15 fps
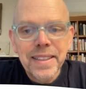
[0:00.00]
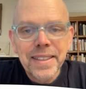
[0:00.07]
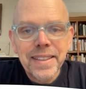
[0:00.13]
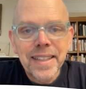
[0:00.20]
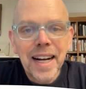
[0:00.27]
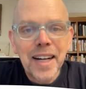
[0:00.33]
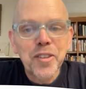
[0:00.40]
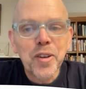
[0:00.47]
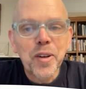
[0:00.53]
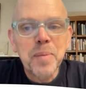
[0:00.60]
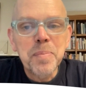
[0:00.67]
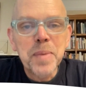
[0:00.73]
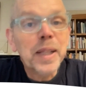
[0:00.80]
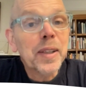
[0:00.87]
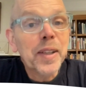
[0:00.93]
Dr.
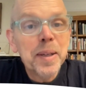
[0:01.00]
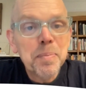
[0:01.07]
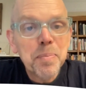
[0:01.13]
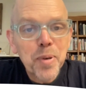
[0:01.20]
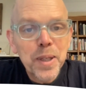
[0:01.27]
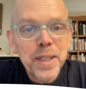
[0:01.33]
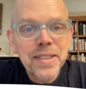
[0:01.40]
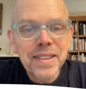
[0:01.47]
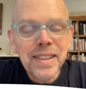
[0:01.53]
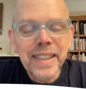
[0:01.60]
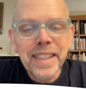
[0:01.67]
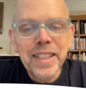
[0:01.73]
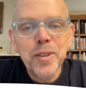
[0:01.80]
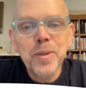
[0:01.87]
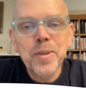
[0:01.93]
Amelia
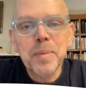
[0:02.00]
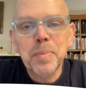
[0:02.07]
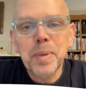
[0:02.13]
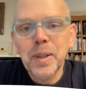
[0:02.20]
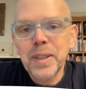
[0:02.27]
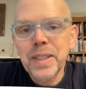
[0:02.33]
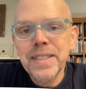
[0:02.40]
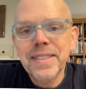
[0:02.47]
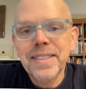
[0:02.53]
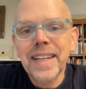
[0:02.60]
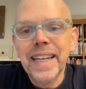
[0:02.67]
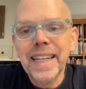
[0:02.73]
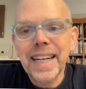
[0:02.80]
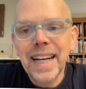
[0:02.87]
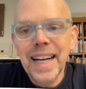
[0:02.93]
Priestley, who's a police
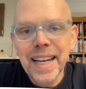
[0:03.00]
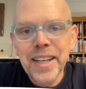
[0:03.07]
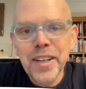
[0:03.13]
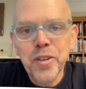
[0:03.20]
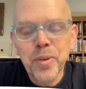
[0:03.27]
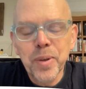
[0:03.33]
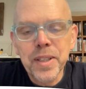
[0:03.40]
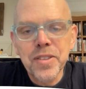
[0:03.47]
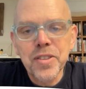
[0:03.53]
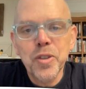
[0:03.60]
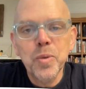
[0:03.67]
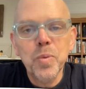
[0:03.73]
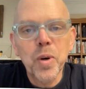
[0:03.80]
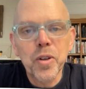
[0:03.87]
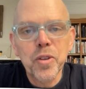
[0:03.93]
psychiatrist who
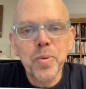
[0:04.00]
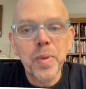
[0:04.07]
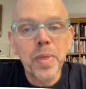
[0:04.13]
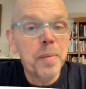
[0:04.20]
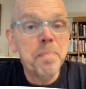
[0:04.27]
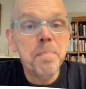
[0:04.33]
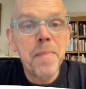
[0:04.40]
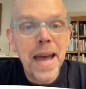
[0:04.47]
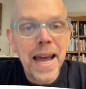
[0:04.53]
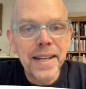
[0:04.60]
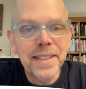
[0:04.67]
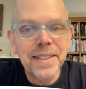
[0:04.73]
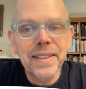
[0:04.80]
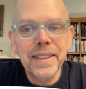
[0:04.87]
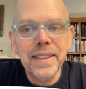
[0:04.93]
works with the
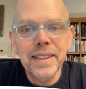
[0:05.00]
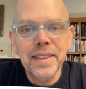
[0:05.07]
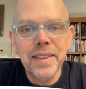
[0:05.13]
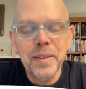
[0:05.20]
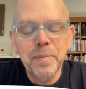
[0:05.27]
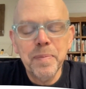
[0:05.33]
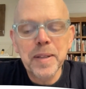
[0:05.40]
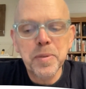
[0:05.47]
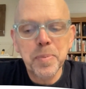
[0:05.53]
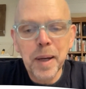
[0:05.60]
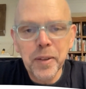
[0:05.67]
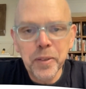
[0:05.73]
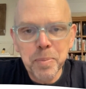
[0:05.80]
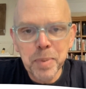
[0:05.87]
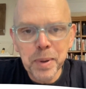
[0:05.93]
Met, the
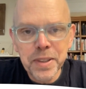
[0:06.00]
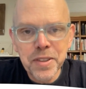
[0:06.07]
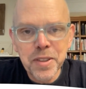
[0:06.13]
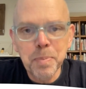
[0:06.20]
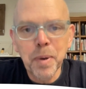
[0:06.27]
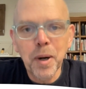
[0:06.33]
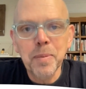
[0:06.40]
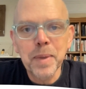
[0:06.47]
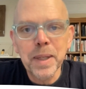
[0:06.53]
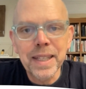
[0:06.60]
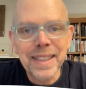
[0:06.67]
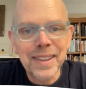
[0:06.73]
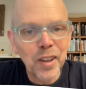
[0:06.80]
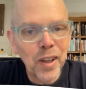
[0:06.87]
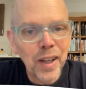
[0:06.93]
Metropolitan Police Department
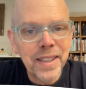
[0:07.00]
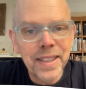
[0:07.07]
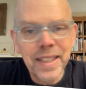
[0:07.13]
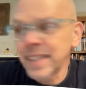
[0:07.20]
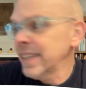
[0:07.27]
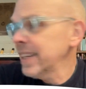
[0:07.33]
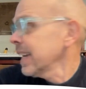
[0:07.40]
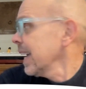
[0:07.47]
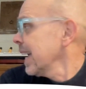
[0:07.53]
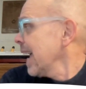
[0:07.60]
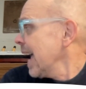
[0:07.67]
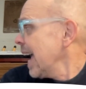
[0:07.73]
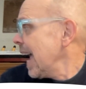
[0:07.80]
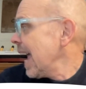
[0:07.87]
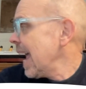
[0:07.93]
in London,
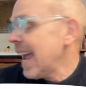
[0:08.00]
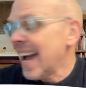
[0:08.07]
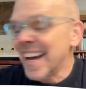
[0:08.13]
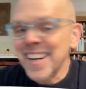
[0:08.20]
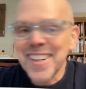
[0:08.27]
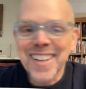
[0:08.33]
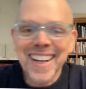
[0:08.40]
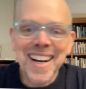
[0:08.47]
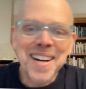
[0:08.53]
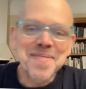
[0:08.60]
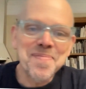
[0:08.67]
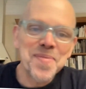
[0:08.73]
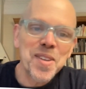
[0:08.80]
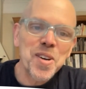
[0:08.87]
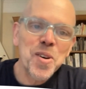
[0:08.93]
and
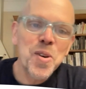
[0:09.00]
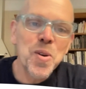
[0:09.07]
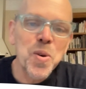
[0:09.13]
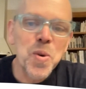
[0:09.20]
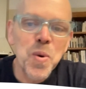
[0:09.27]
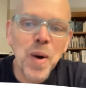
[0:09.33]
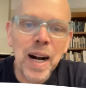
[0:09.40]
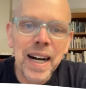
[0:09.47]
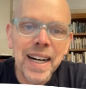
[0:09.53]
who